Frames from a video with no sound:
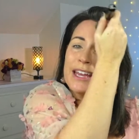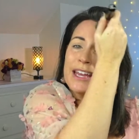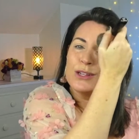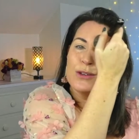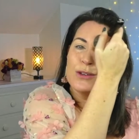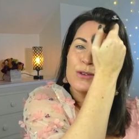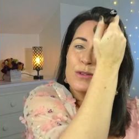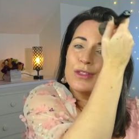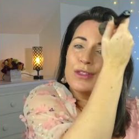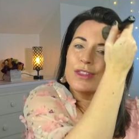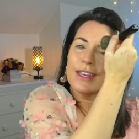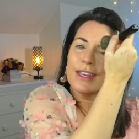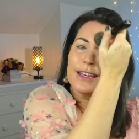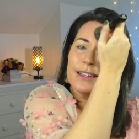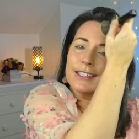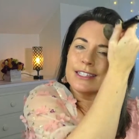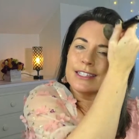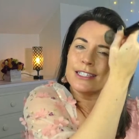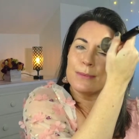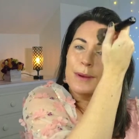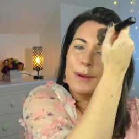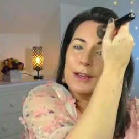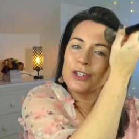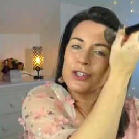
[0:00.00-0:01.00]
new things,
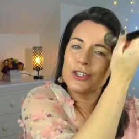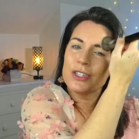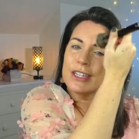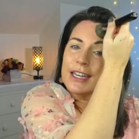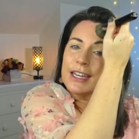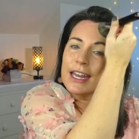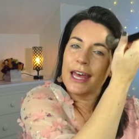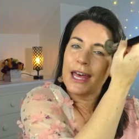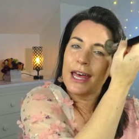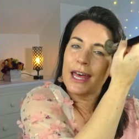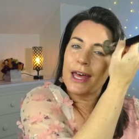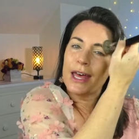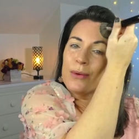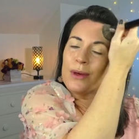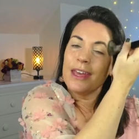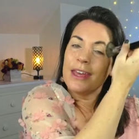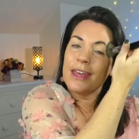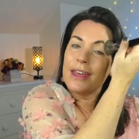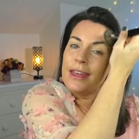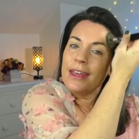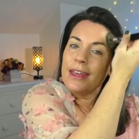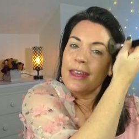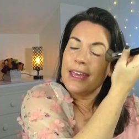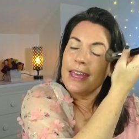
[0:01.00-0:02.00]
especially now
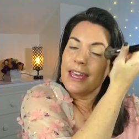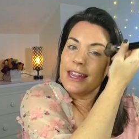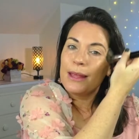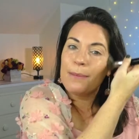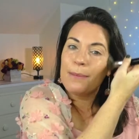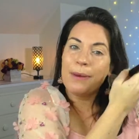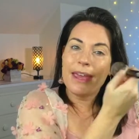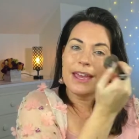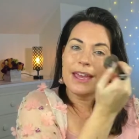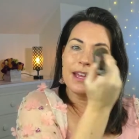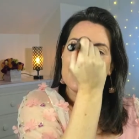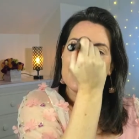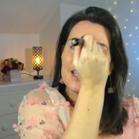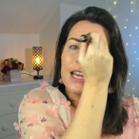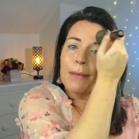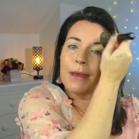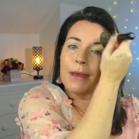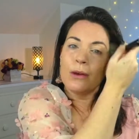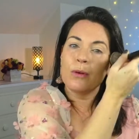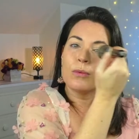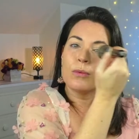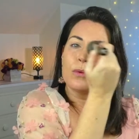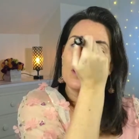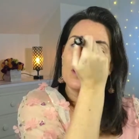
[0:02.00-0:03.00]
in the
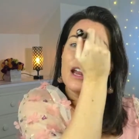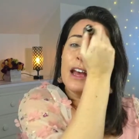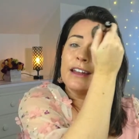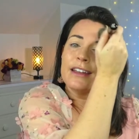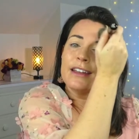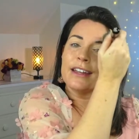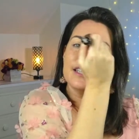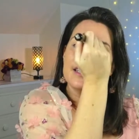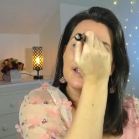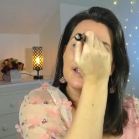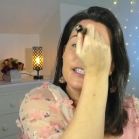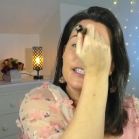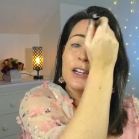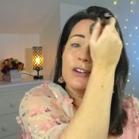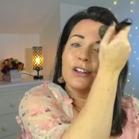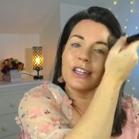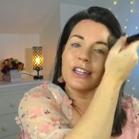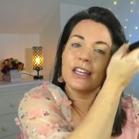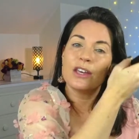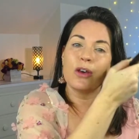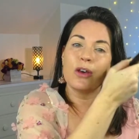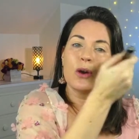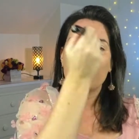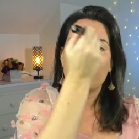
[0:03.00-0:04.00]
pandemic when we're not
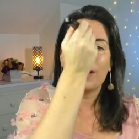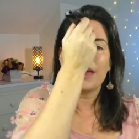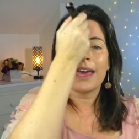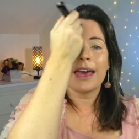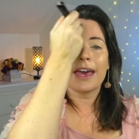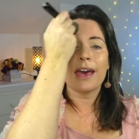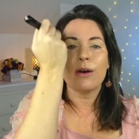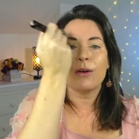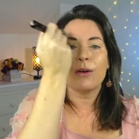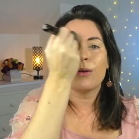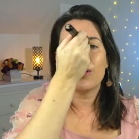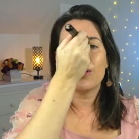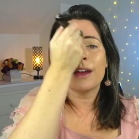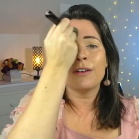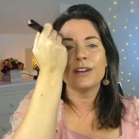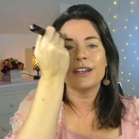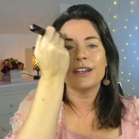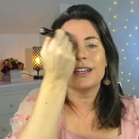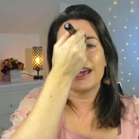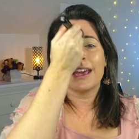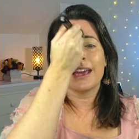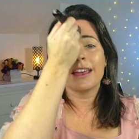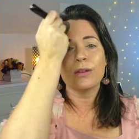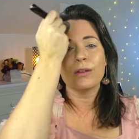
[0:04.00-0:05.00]
necessarily going out every
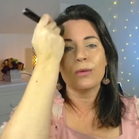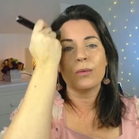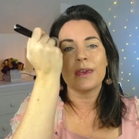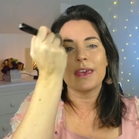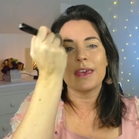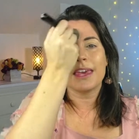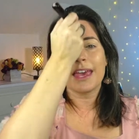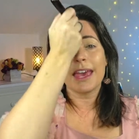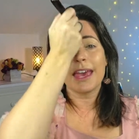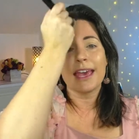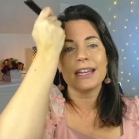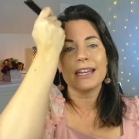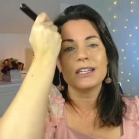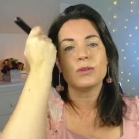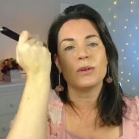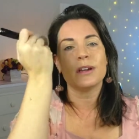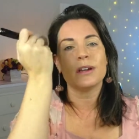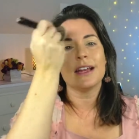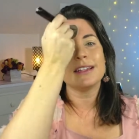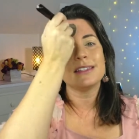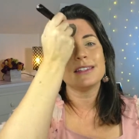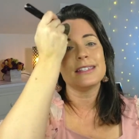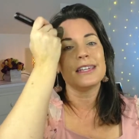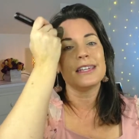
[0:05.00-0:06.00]
night on the weekend or we're
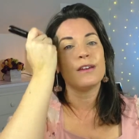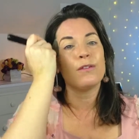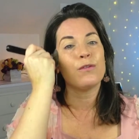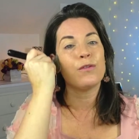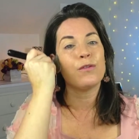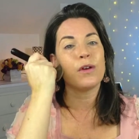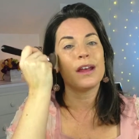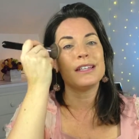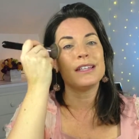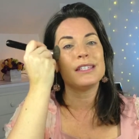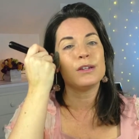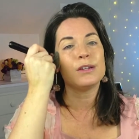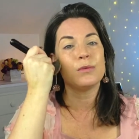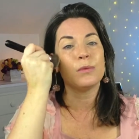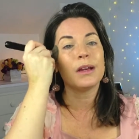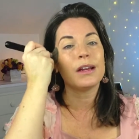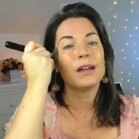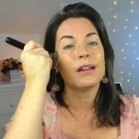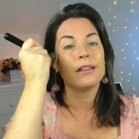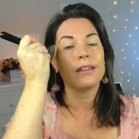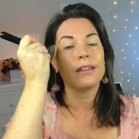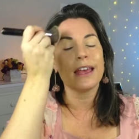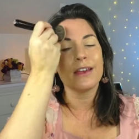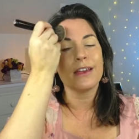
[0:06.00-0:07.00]
not seeing friends in
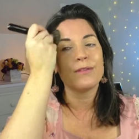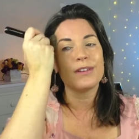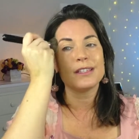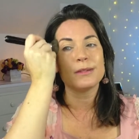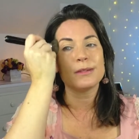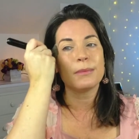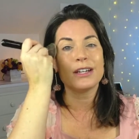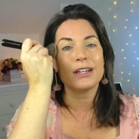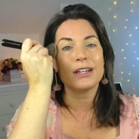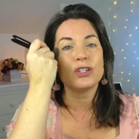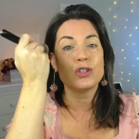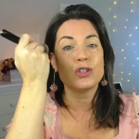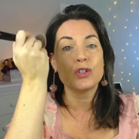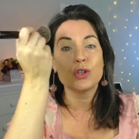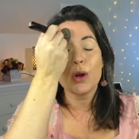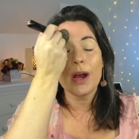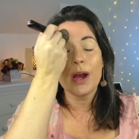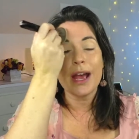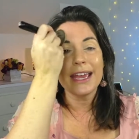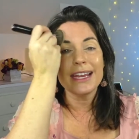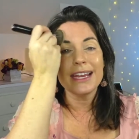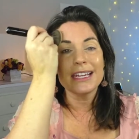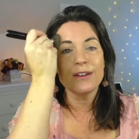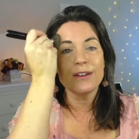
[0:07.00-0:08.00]
real life as much.
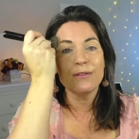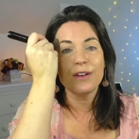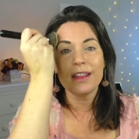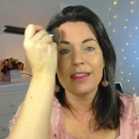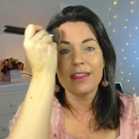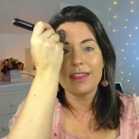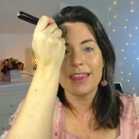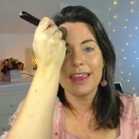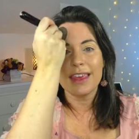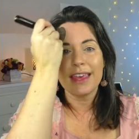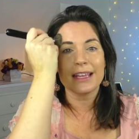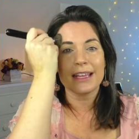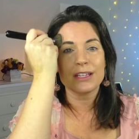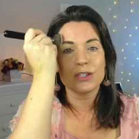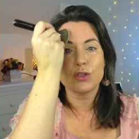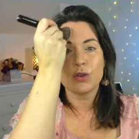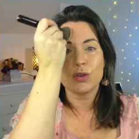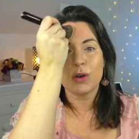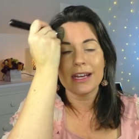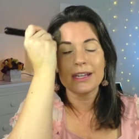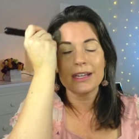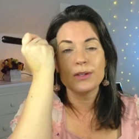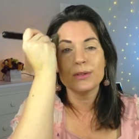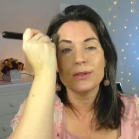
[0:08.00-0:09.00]
Try different things,
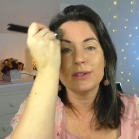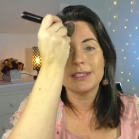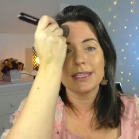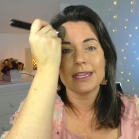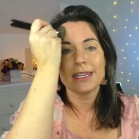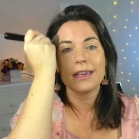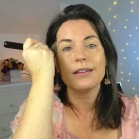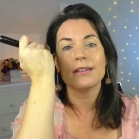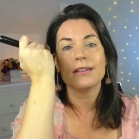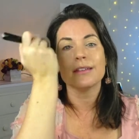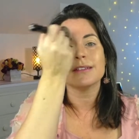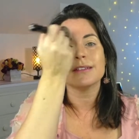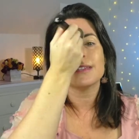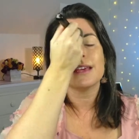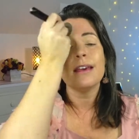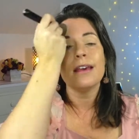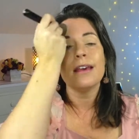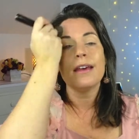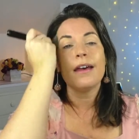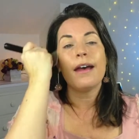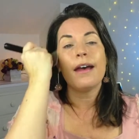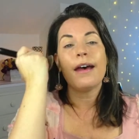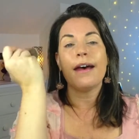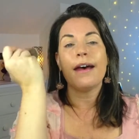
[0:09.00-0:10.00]
try new skills.
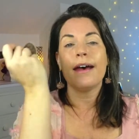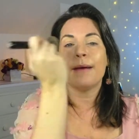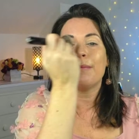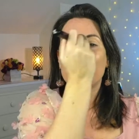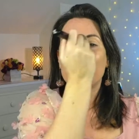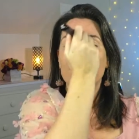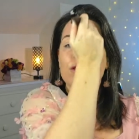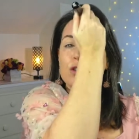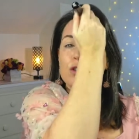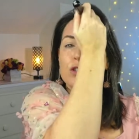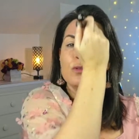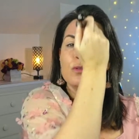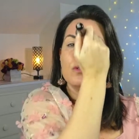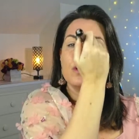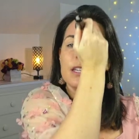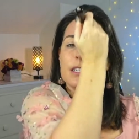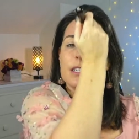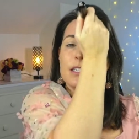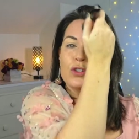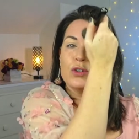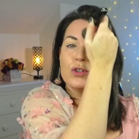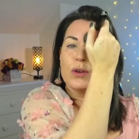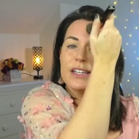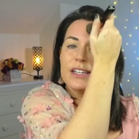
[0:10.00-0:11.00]
If you do need
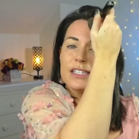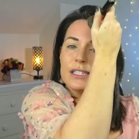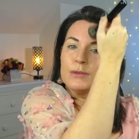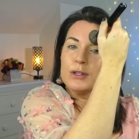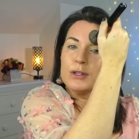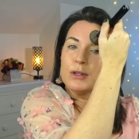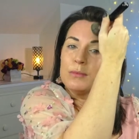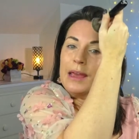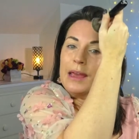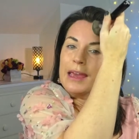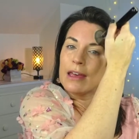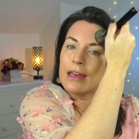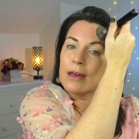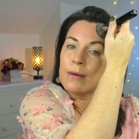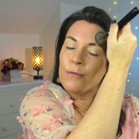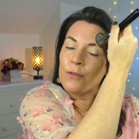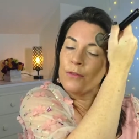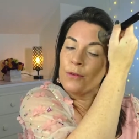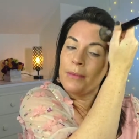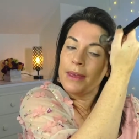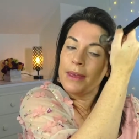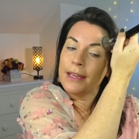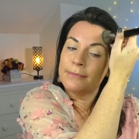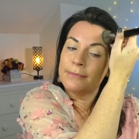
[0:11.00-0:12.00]
to try some new makeup
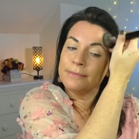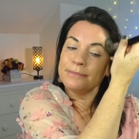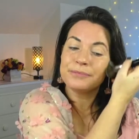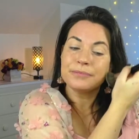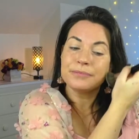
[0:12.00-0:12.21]
from me,